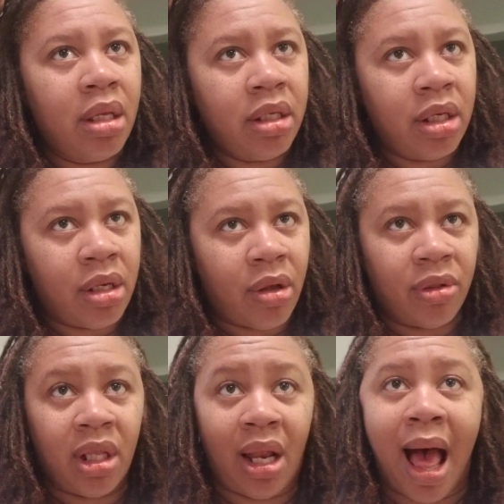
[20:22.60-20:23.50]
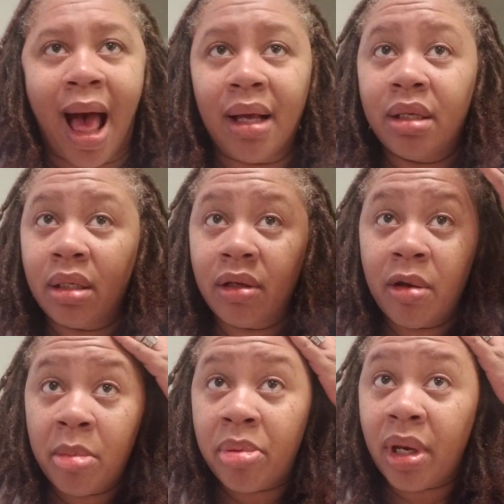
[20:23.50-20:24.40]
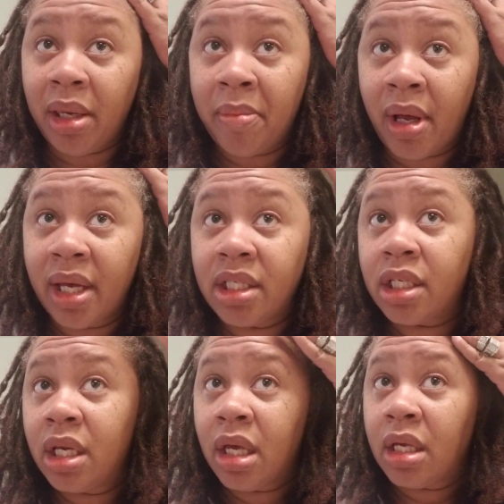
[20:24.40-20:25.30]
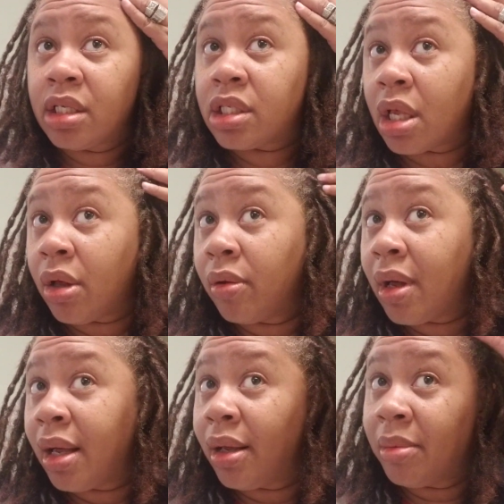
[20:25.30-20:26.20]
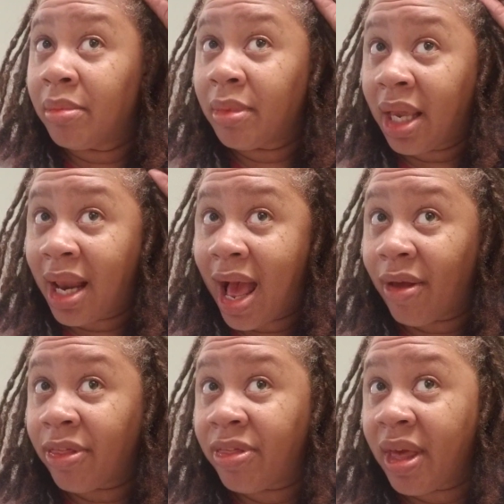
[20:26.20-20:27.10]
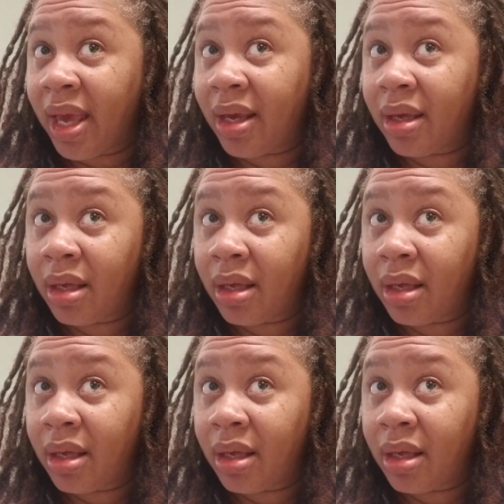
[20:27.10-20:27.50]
the lock pretty much. So, and how thick,